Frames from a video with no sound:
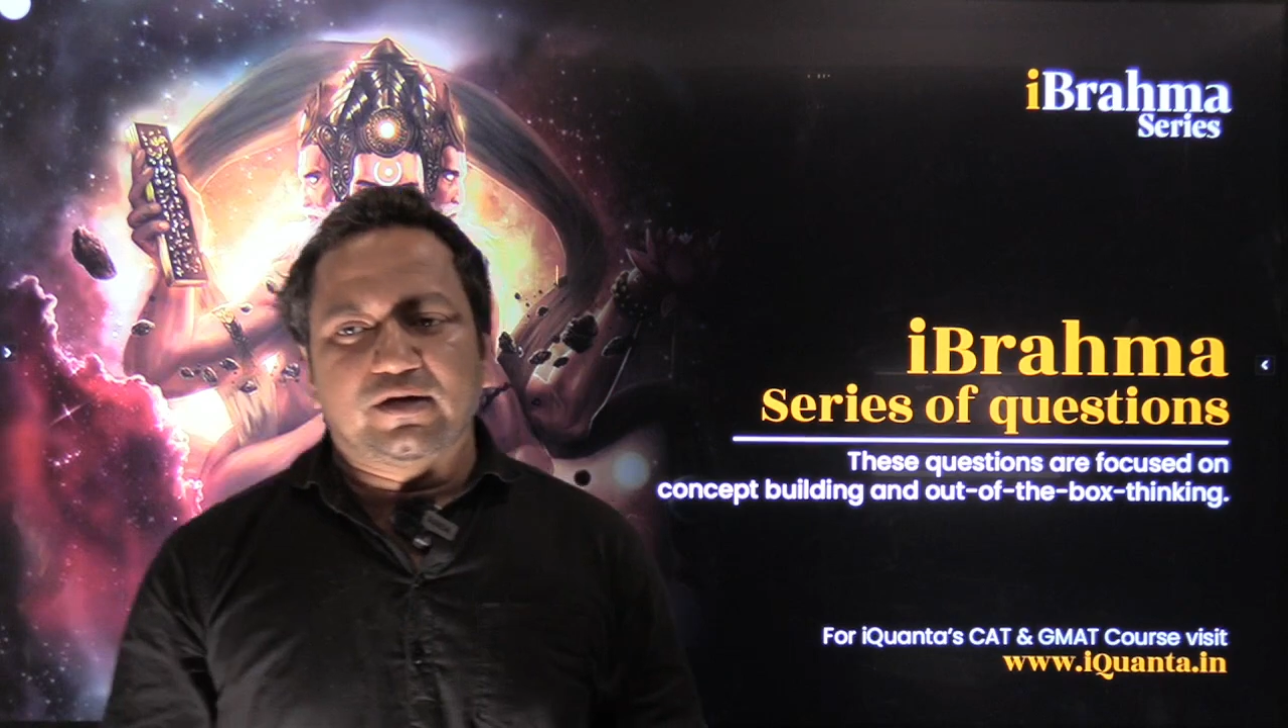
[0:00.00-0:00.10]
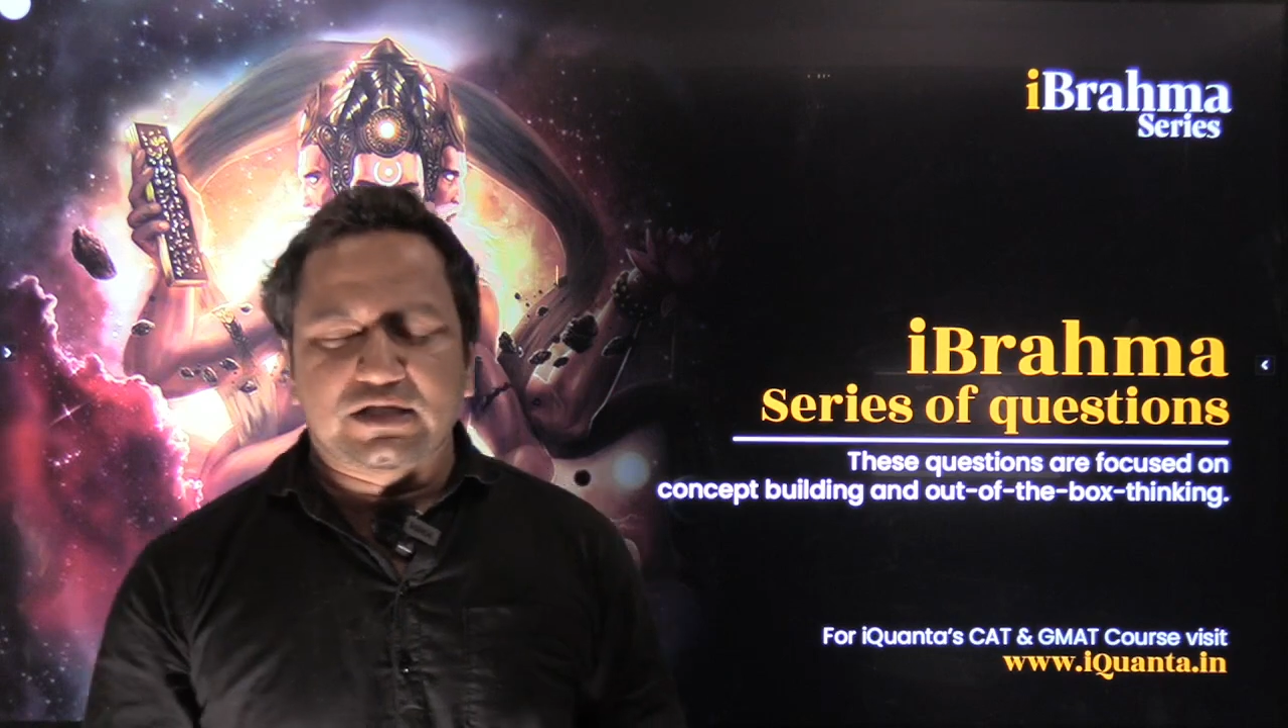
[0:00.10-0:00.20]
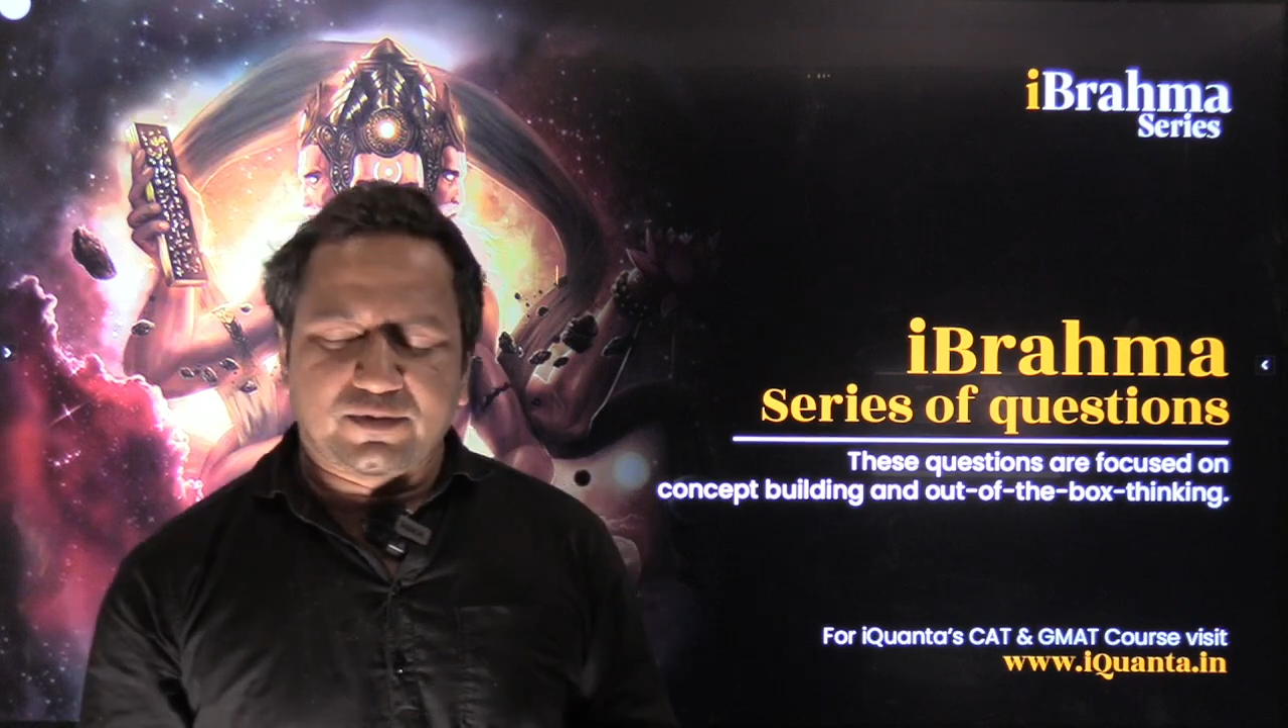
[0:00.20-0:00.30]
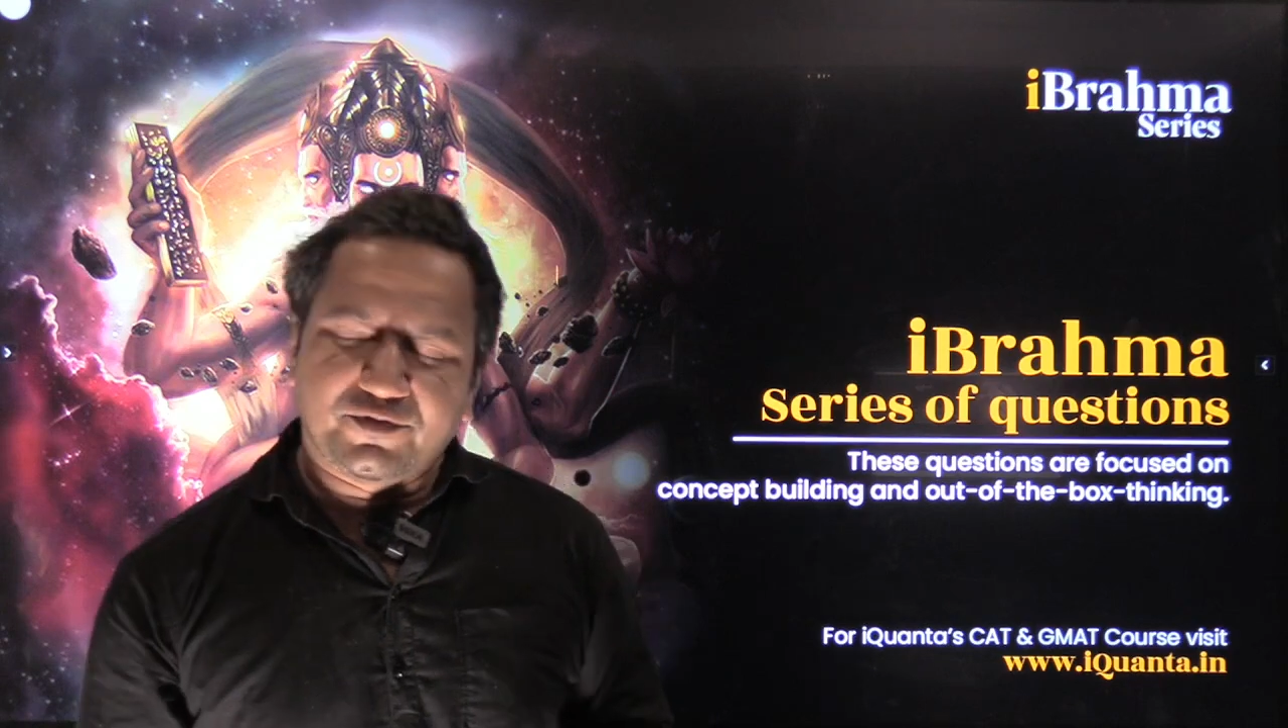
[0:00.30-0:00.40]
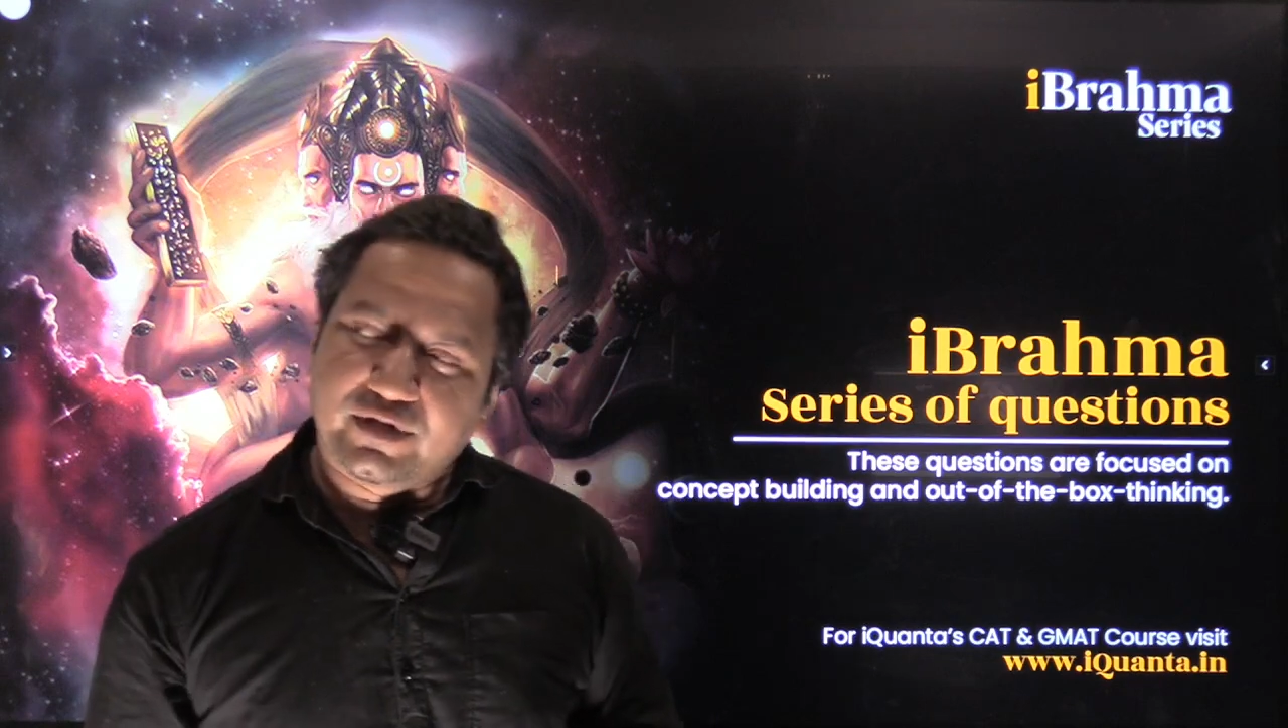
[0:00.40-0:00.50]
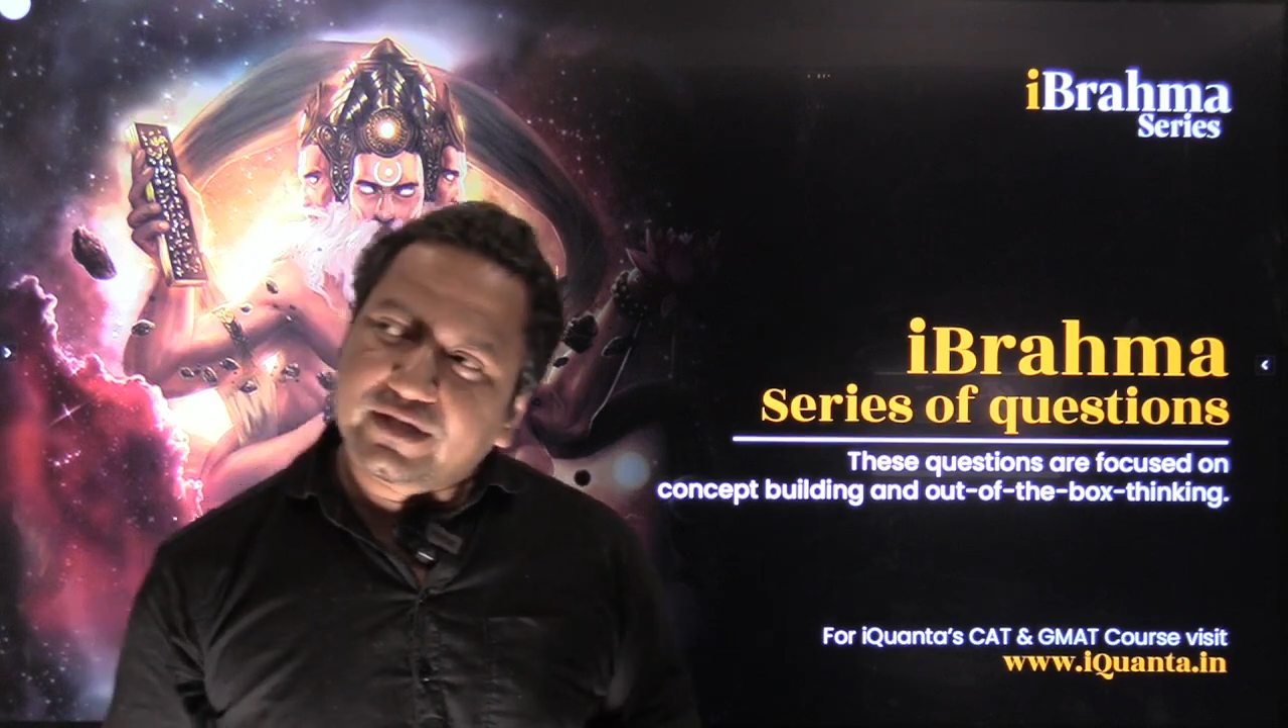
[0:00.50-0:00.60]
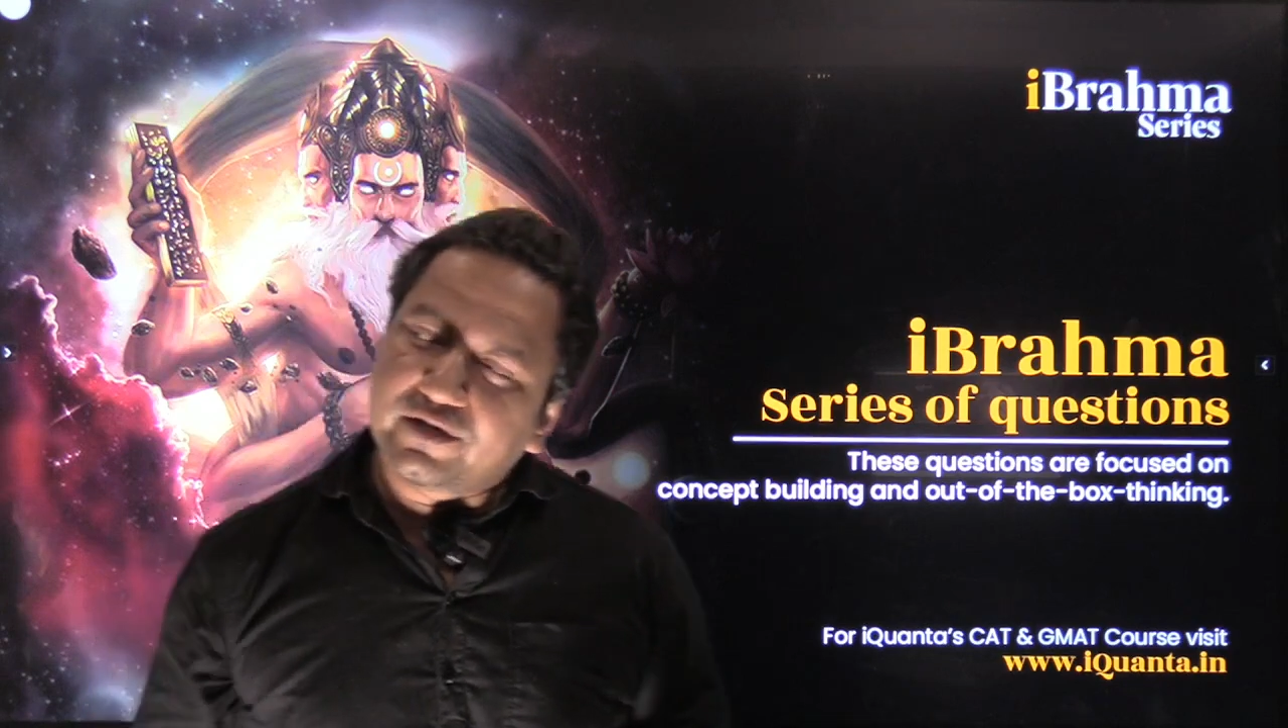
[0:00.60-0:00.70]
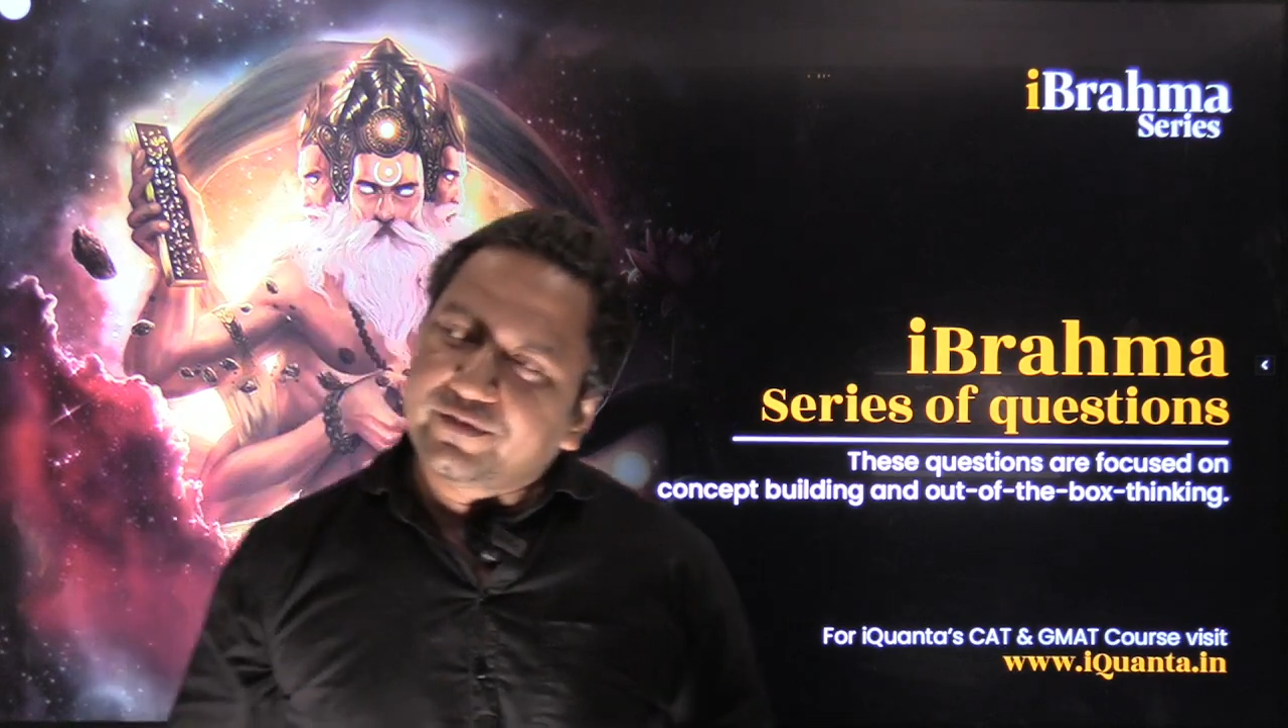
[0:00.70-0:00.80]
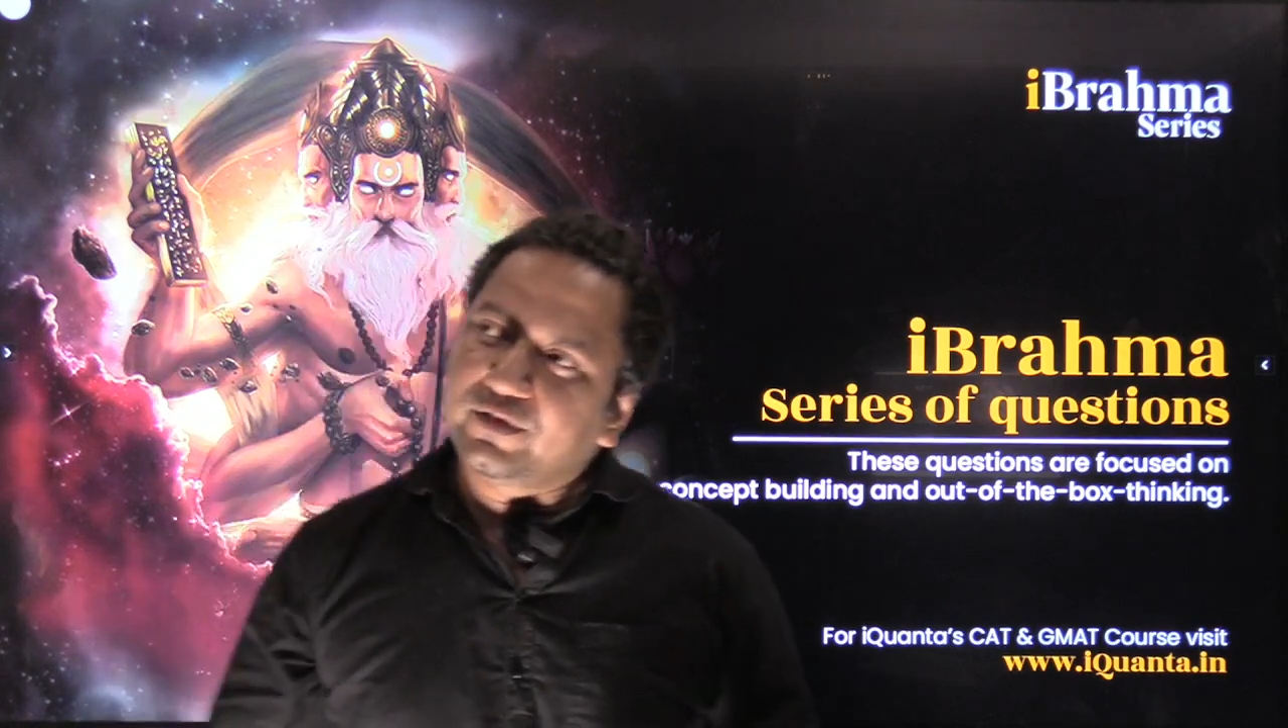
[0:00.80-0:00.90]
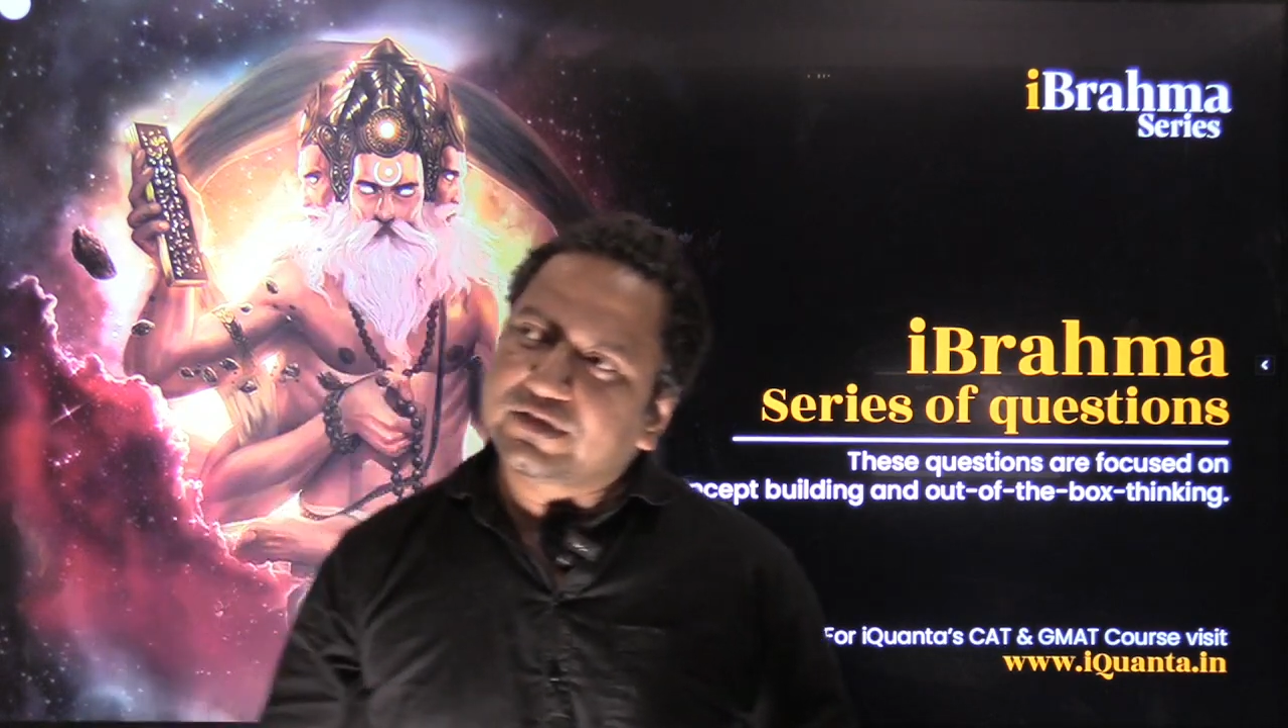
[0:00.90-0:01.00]
Some of you are
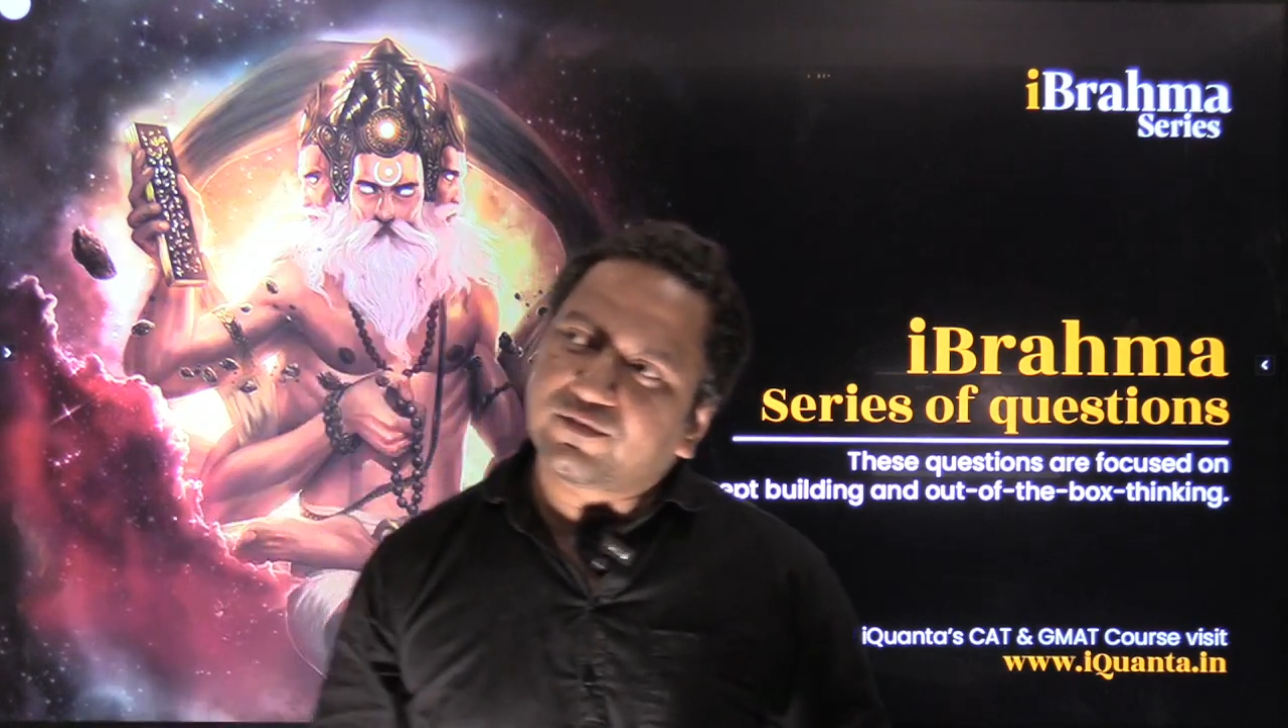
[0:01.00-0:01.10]
confused